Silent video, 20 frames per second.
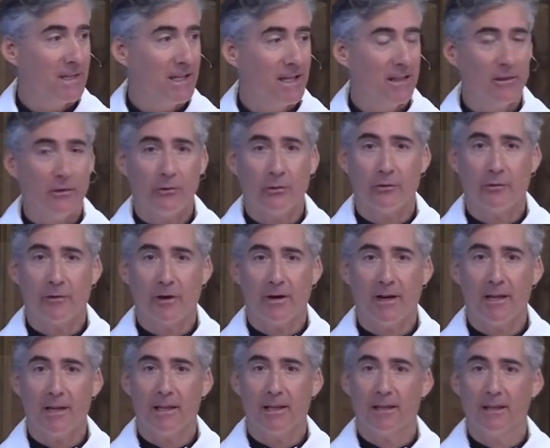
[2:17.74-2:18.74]
This is
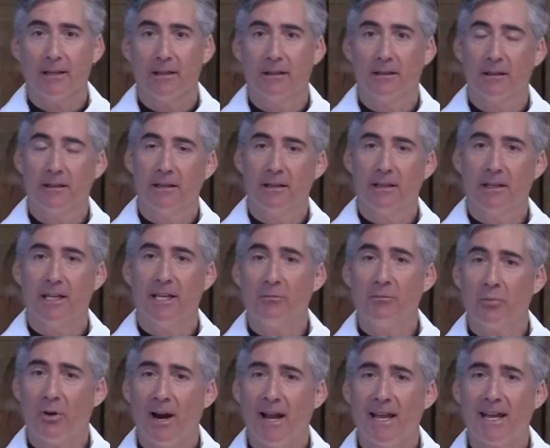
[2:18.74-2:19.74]
very
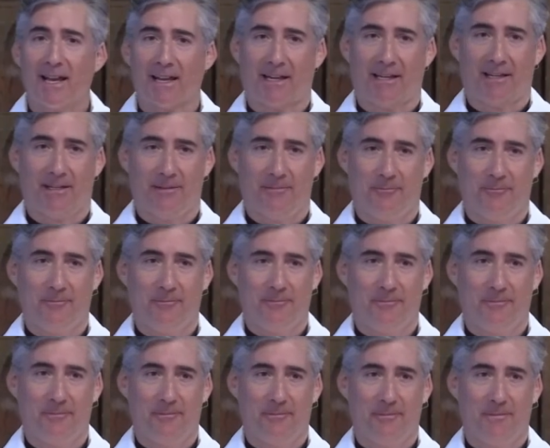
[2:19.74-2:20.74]
Hebraic.
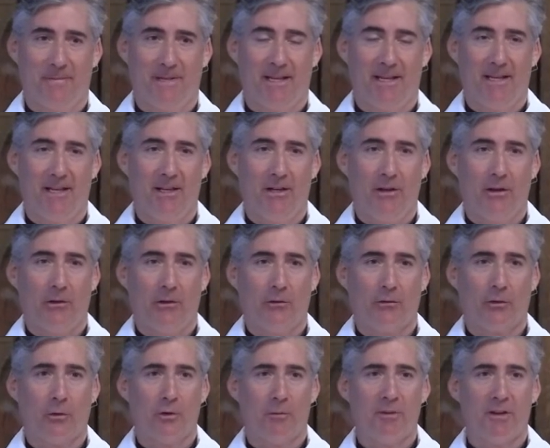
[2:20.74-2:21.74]

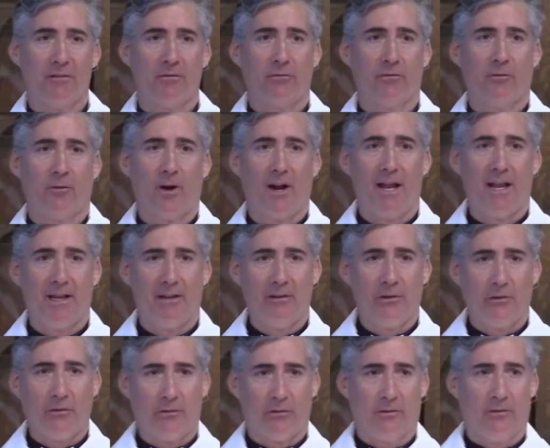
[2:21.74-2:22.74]
So to be
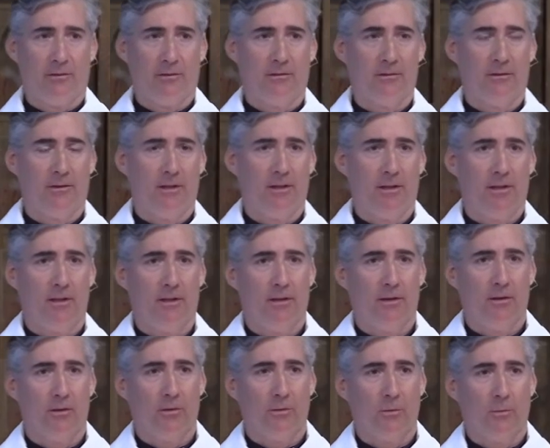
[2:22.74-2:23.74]
friends
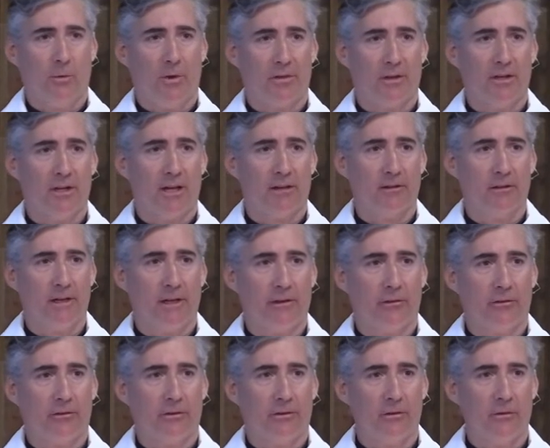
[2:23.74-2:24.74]
with another
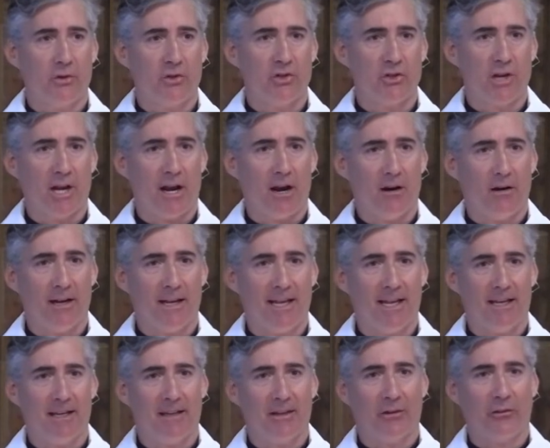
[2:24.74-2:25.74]
is to share
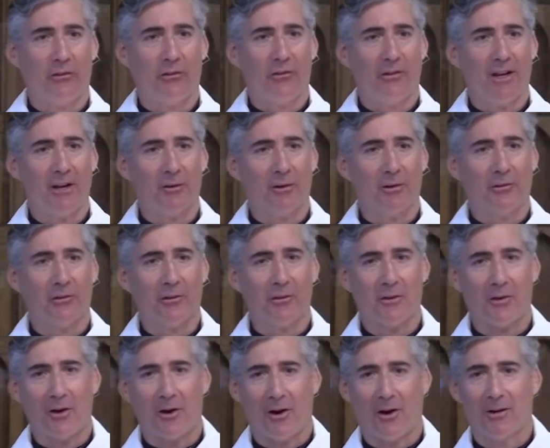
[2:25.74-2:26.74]
in the secrets of the
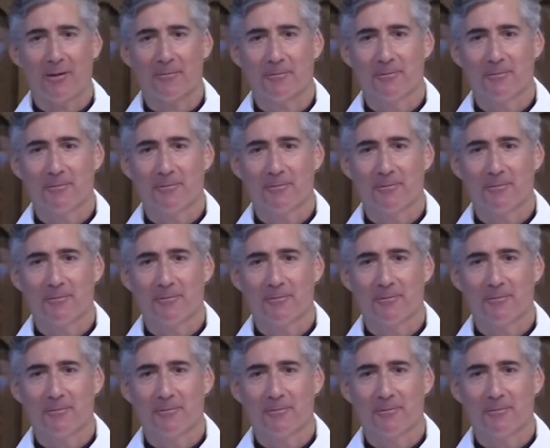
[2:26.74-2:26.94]
heart.